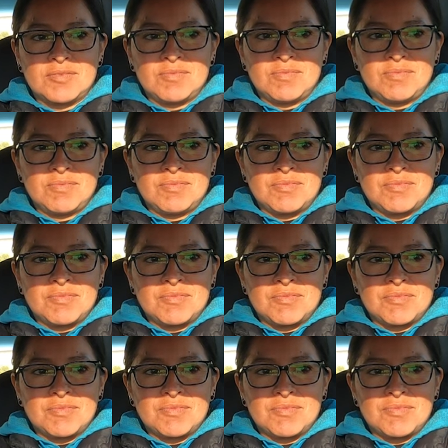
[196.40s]

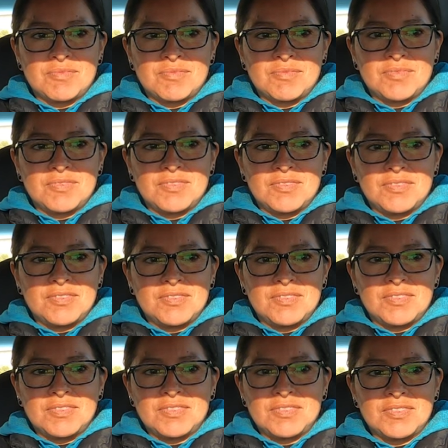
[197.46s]

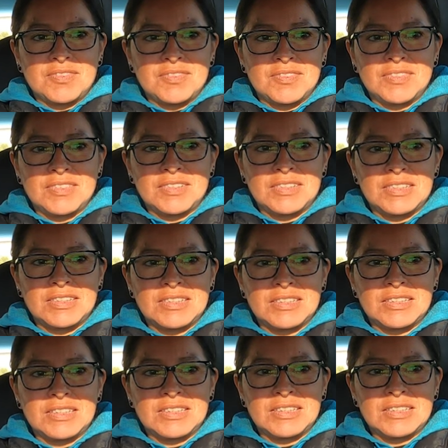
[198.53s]

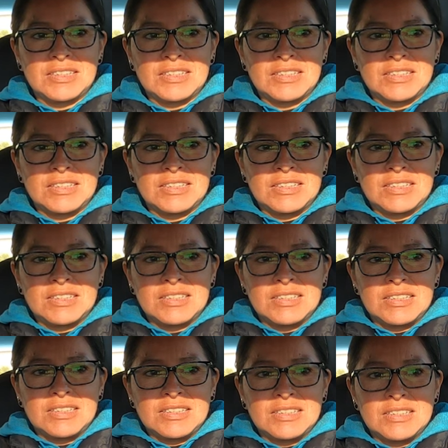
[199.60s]

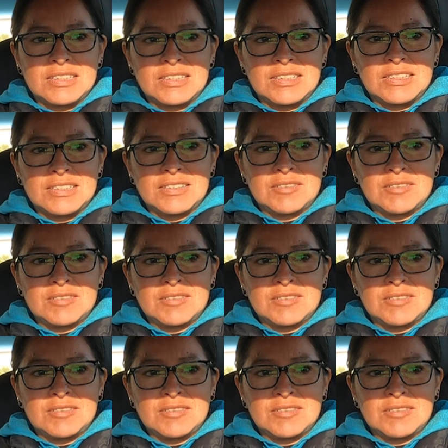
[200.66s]
No one is speaking in this clip.